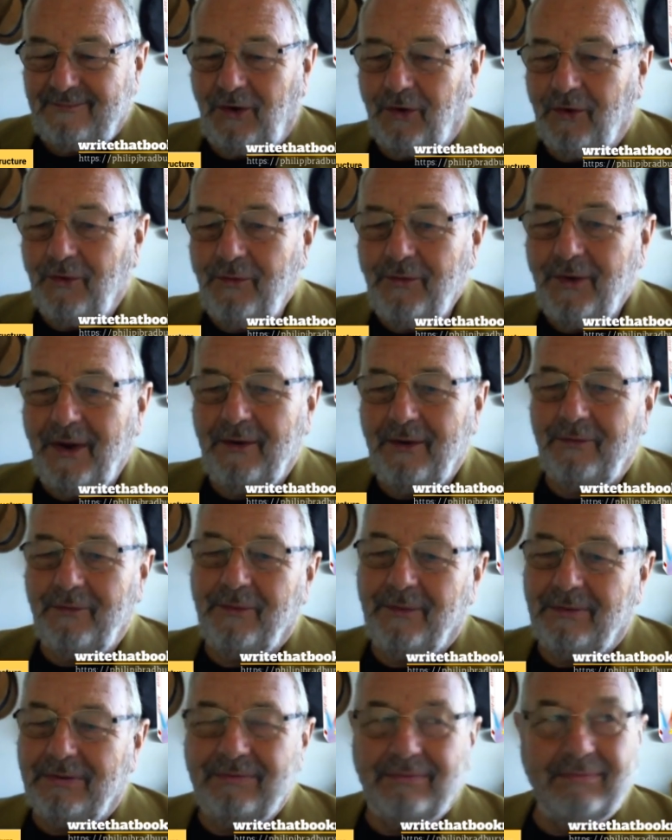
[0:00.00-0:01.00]
or
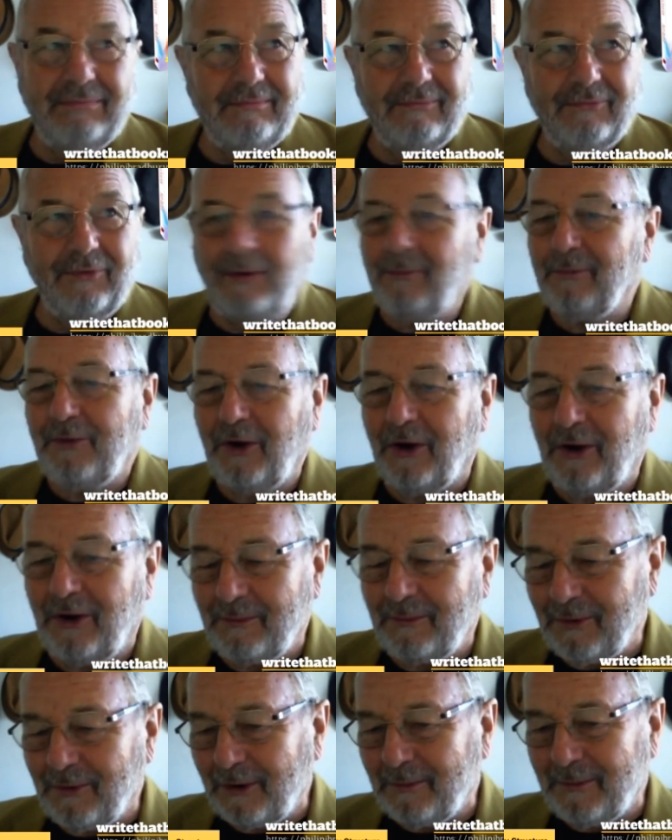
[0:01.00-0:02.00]

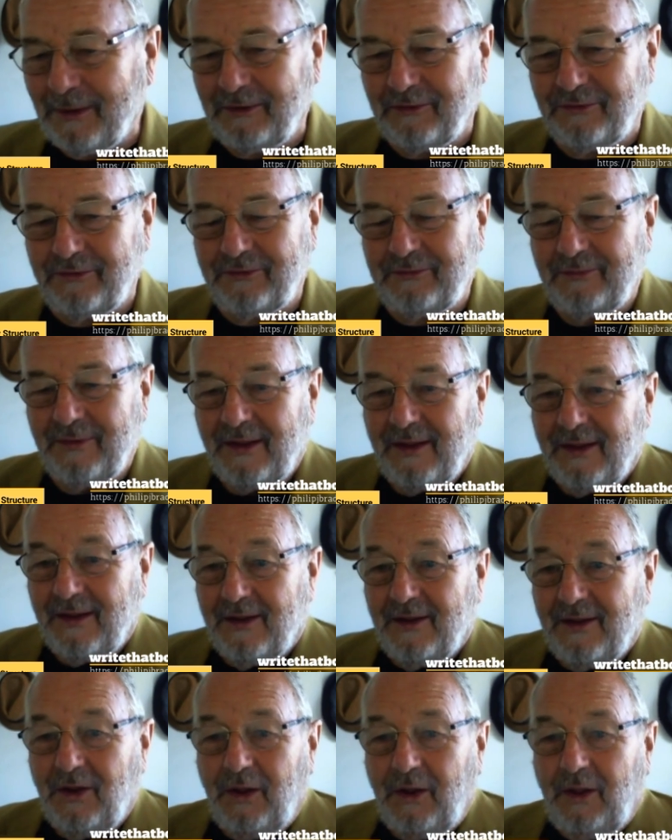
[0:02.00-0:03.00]
rom-com, romance,
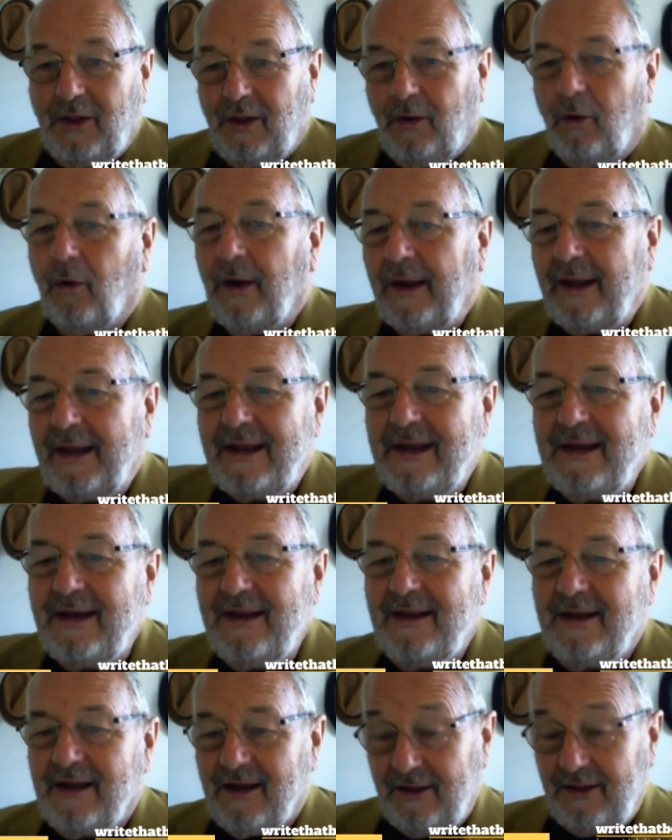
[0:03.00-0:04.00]
or
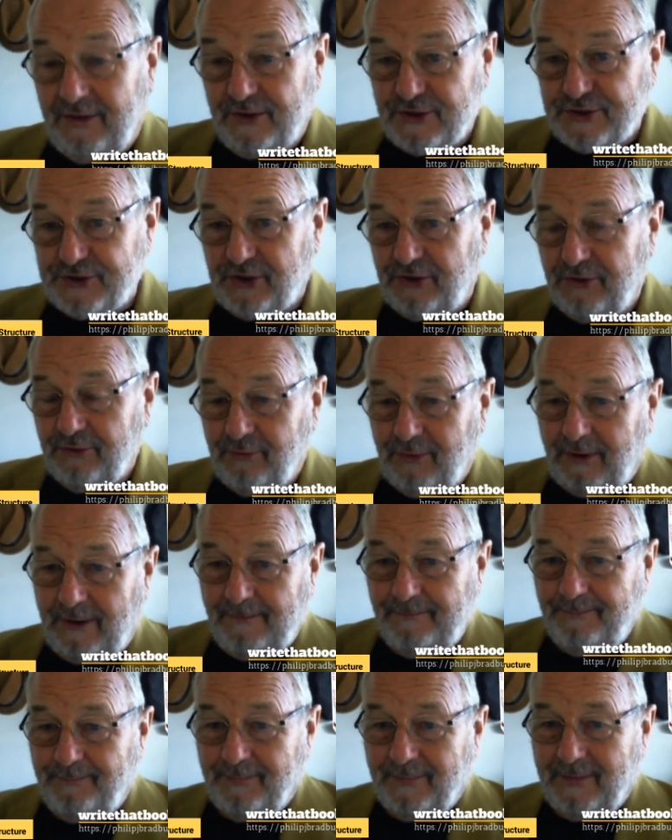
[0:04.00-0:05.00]
any other
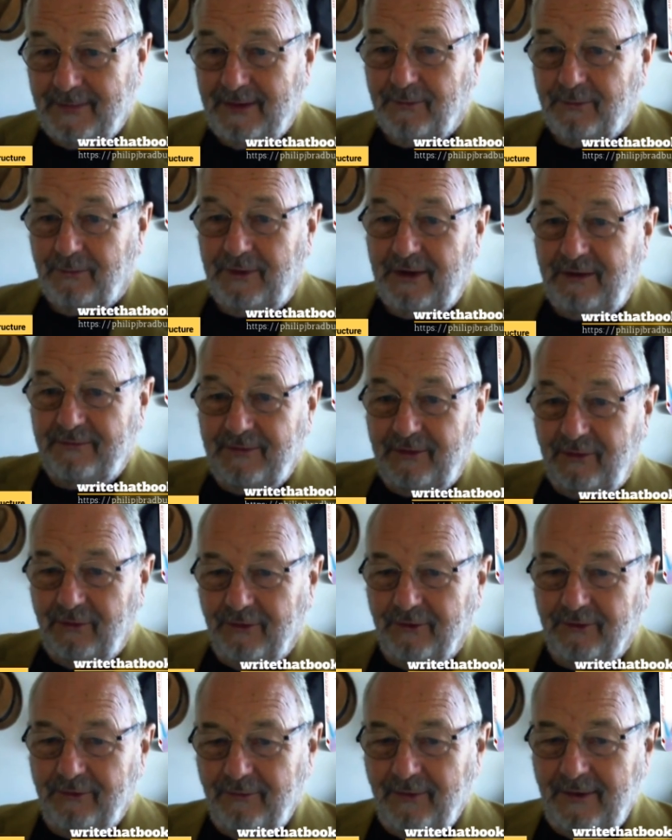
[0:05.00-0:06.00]
genre, we have the
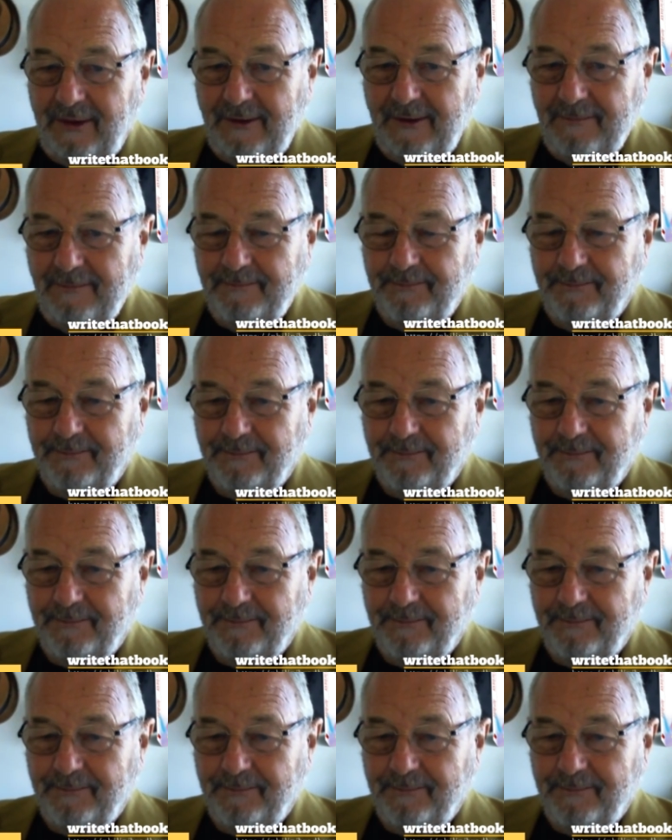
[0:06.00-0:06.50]
ordinary,